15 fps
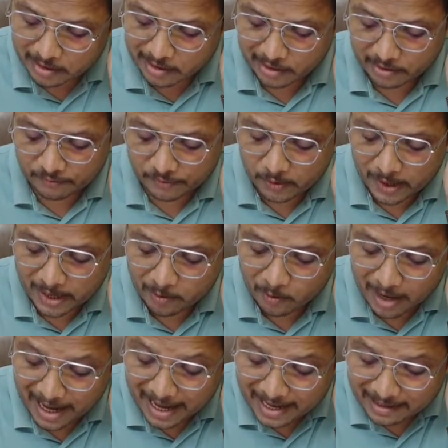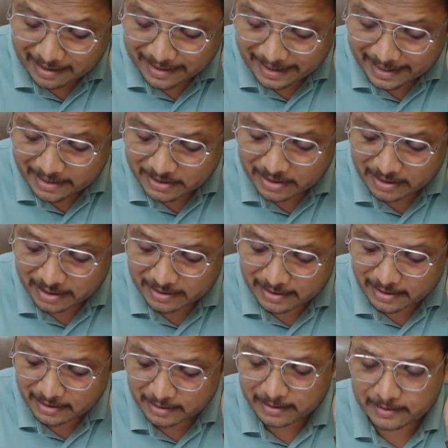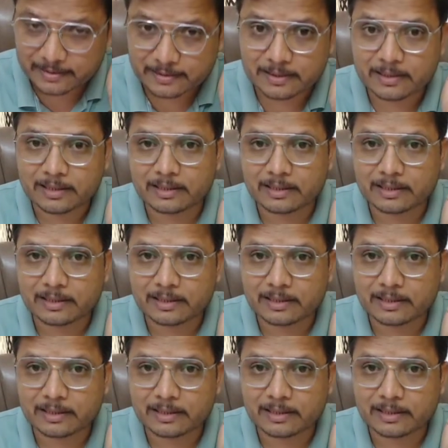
if you have higher radiation resistance,